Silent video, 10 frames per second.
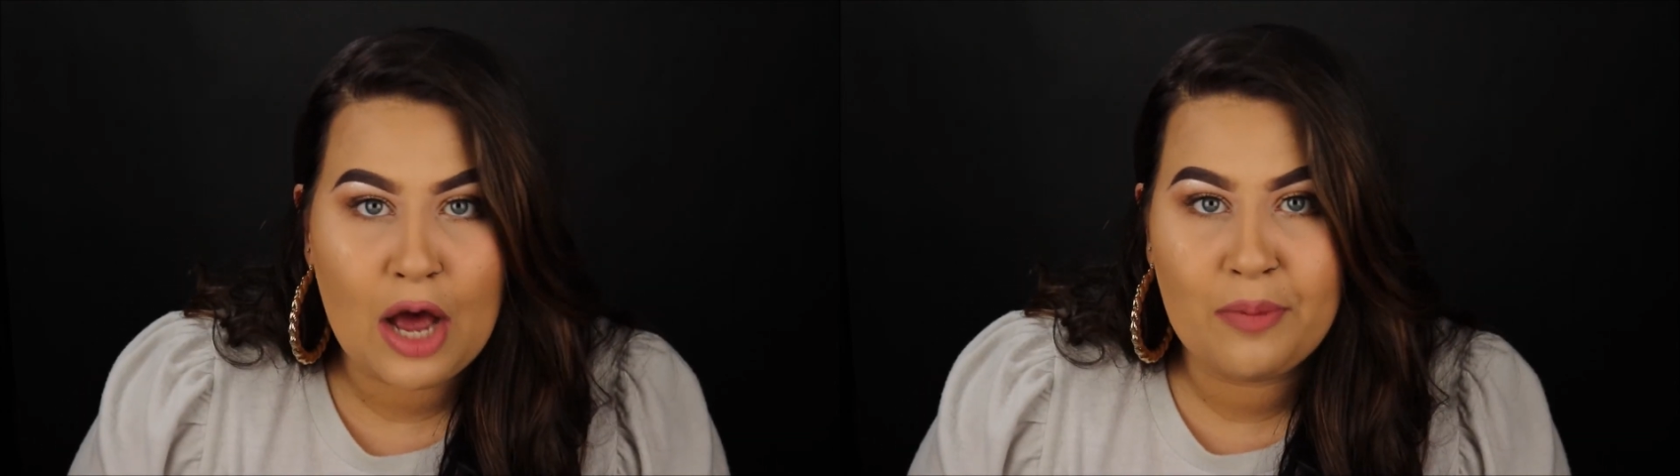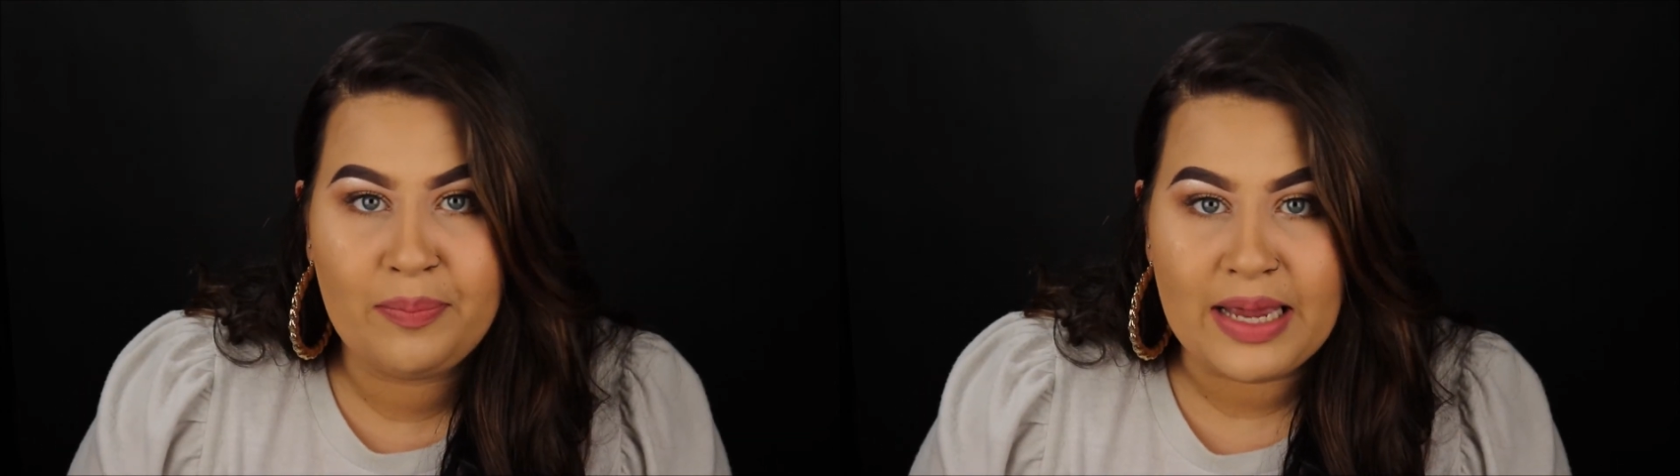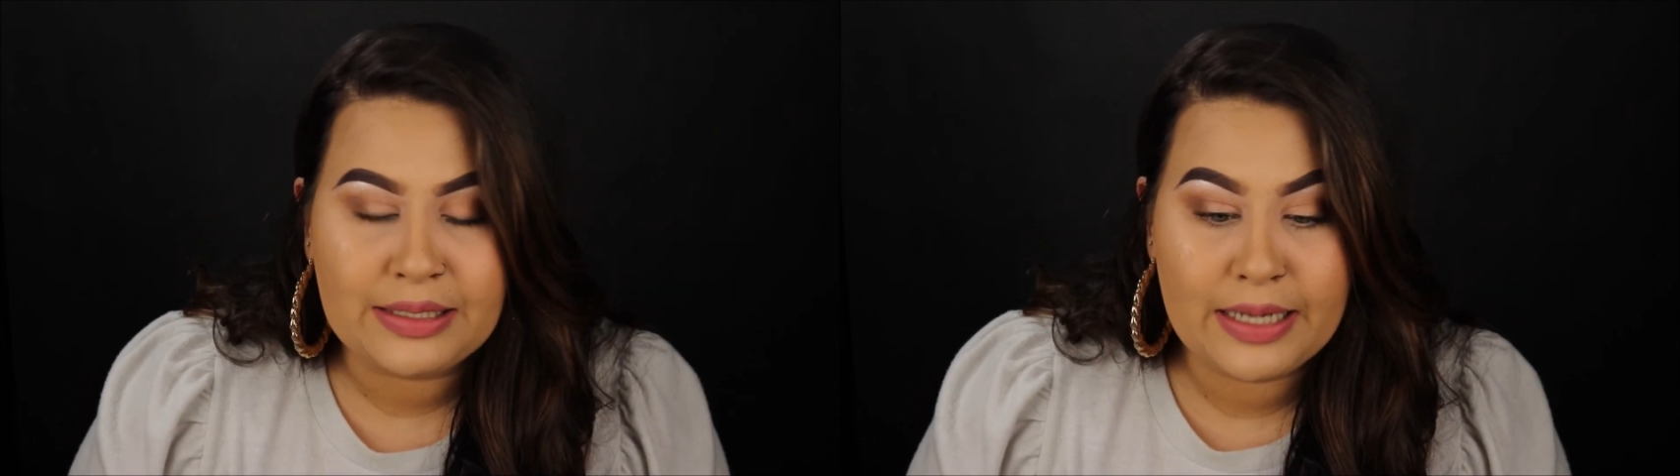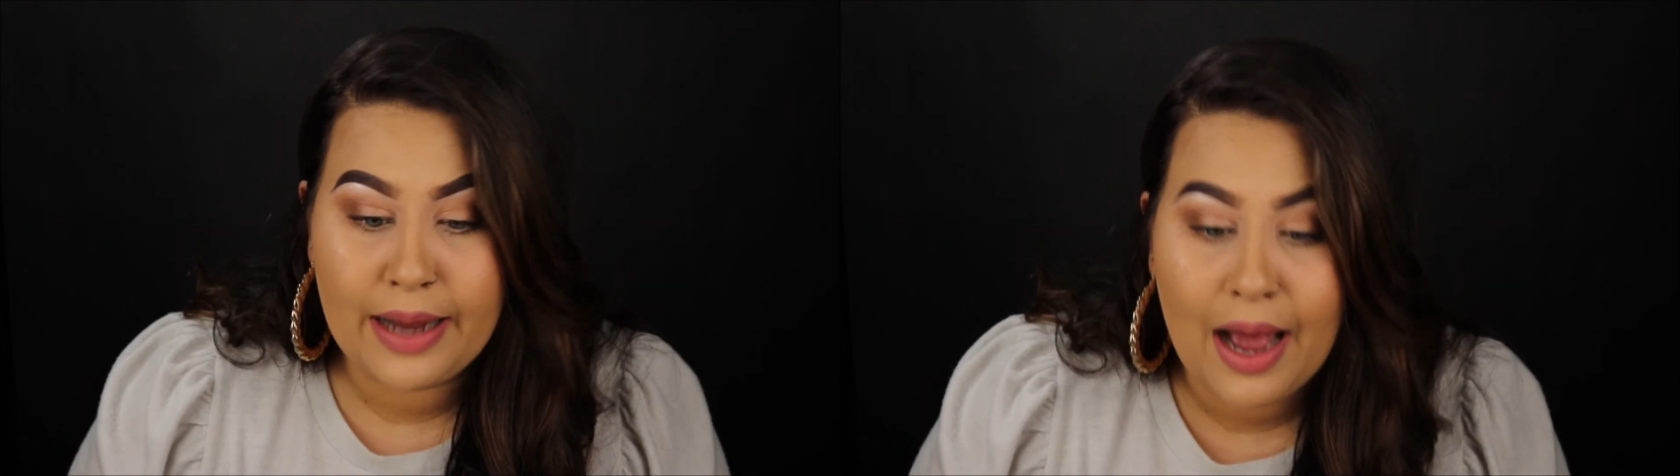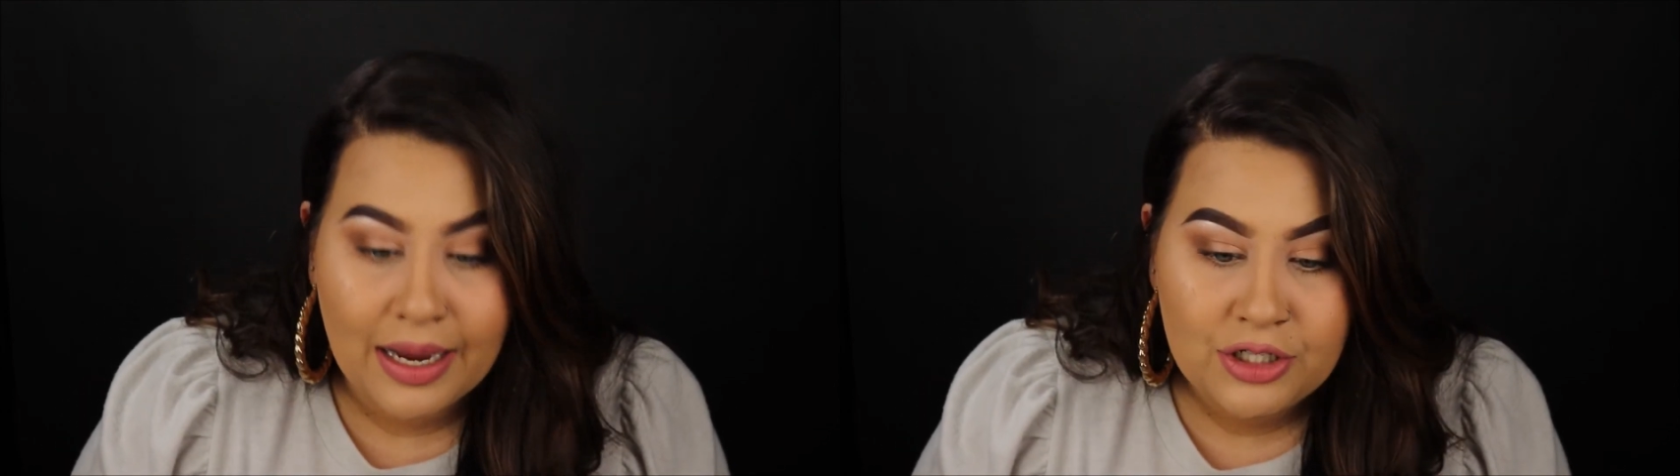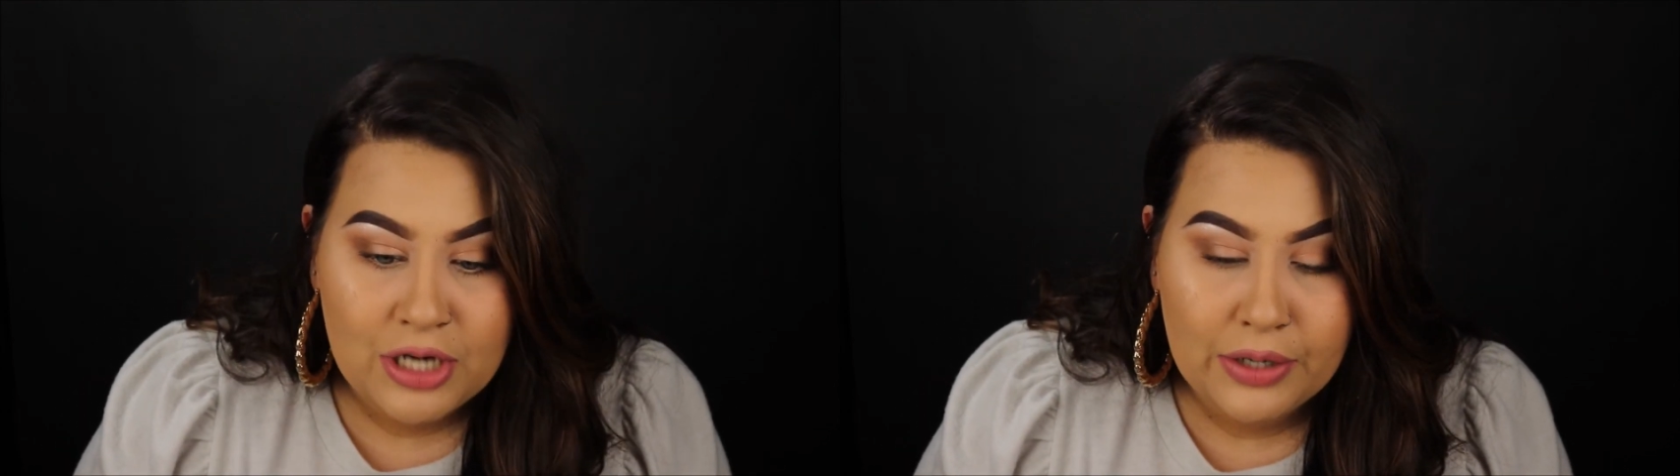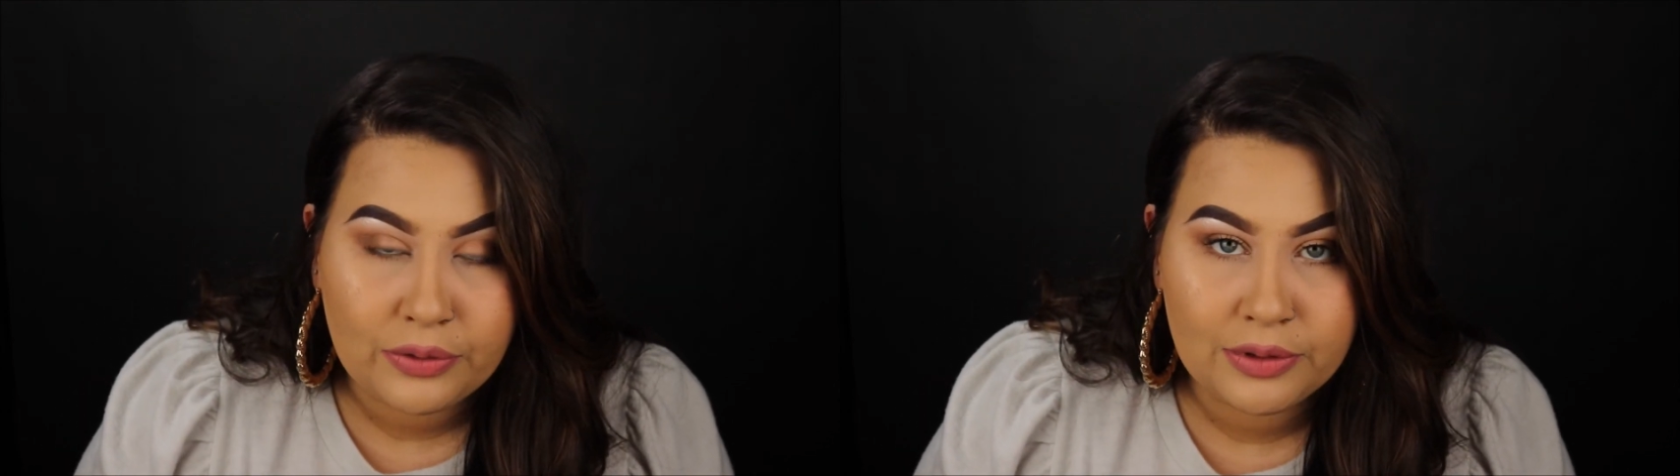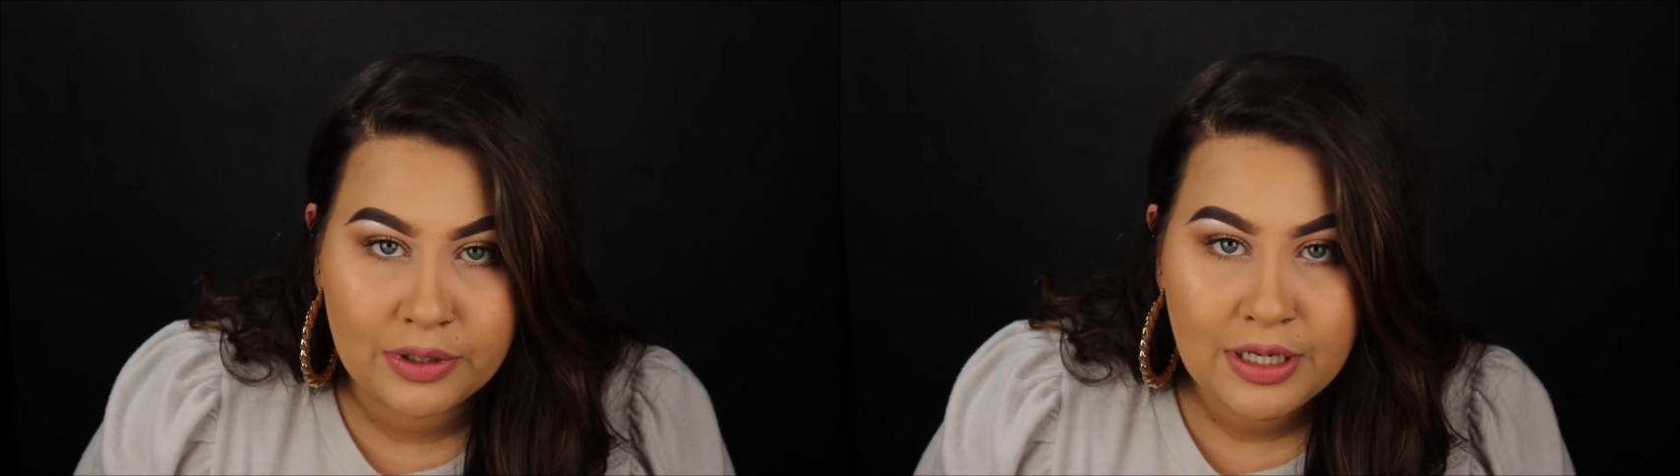a basic
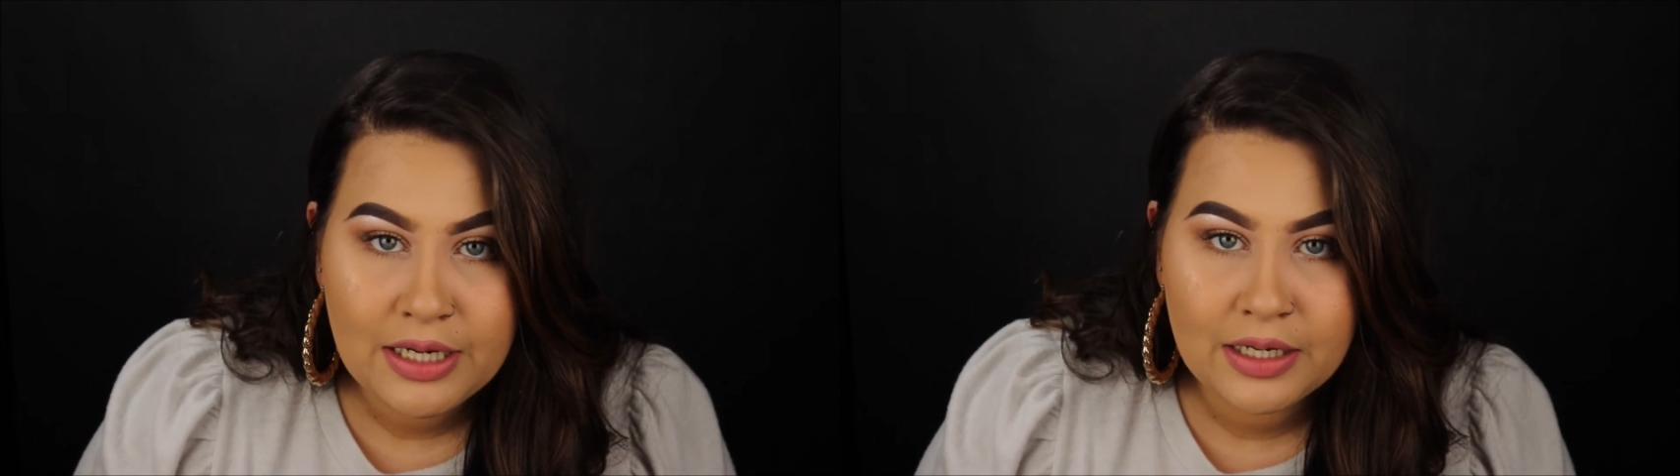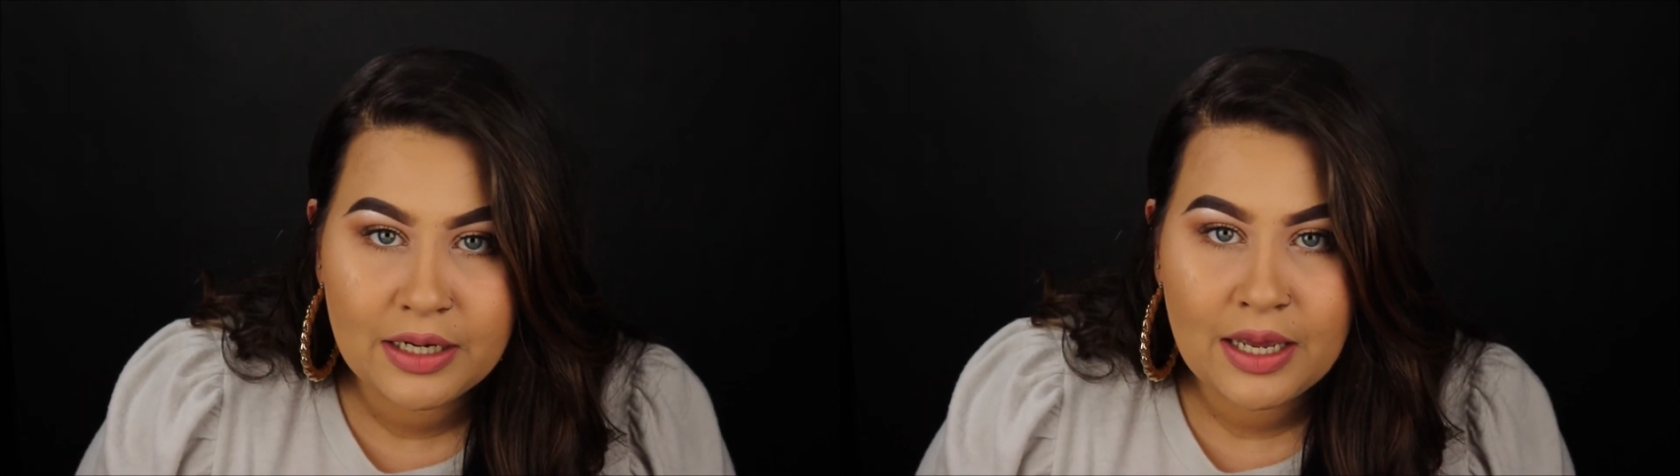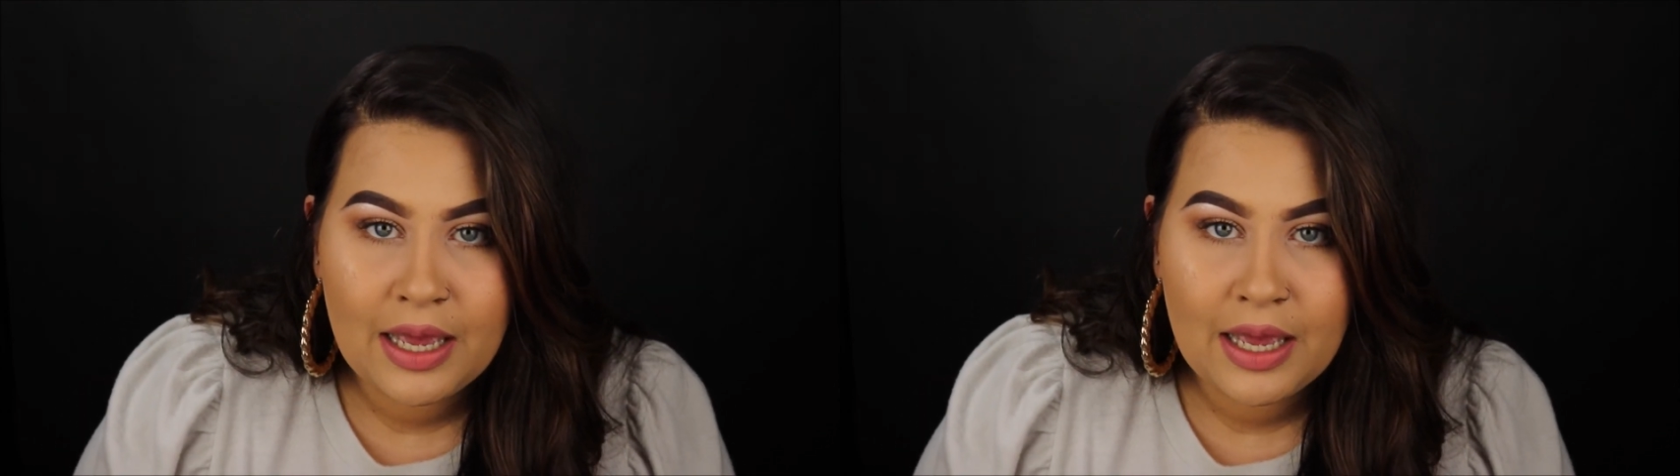eyeshadow look,